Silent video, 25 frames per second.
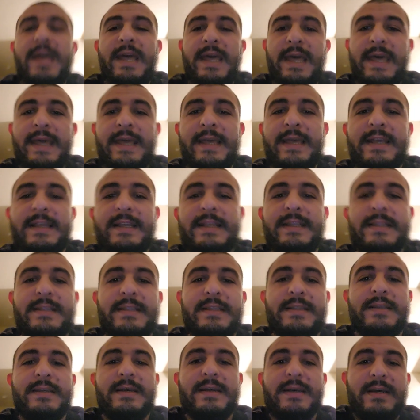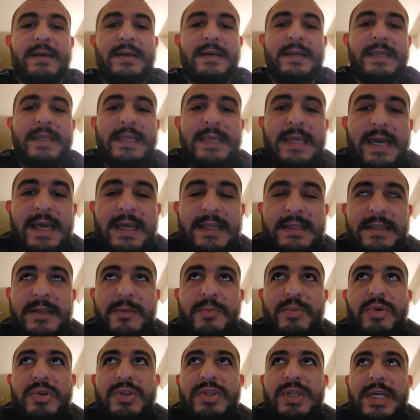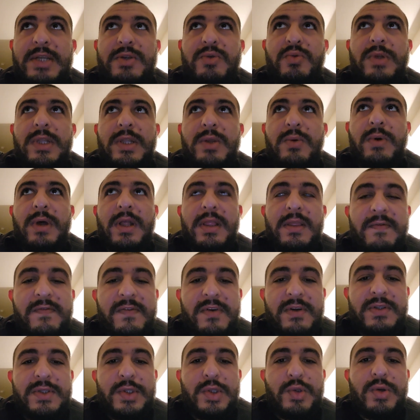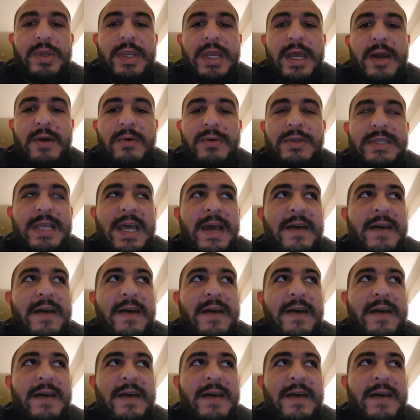And yeah, it did project really well the first 3 hours.